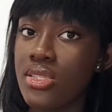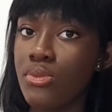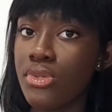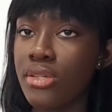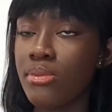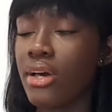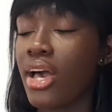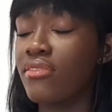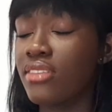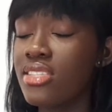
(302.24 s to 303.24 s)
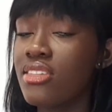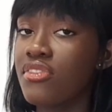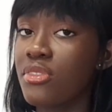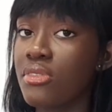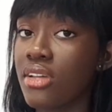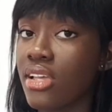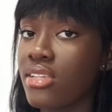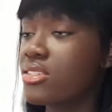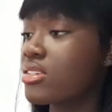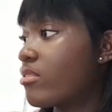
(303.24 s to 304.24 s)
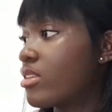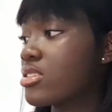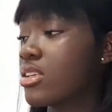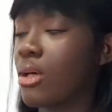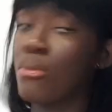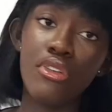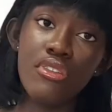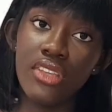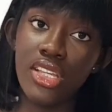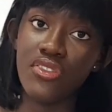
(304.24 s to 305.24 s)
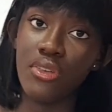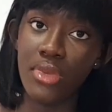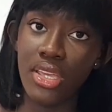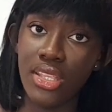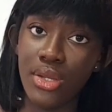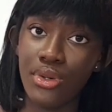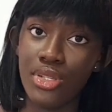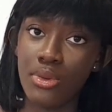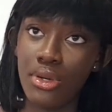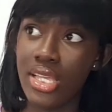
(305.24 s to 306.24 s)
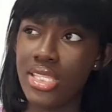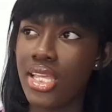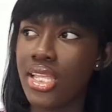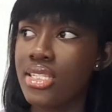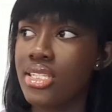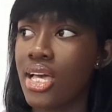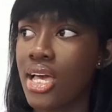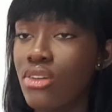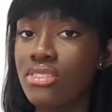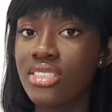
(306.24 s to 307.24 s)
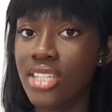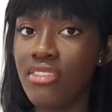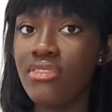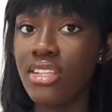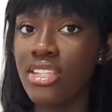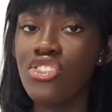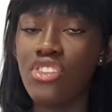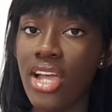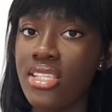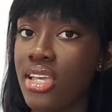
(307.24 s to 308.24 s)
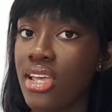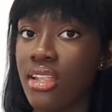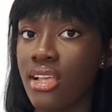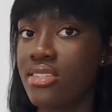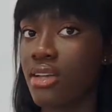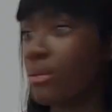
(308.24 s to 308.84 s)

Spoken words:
it to be. But I've learned a few things. I've learned a number of things from making the welt pockets, and I'll definitely try it again next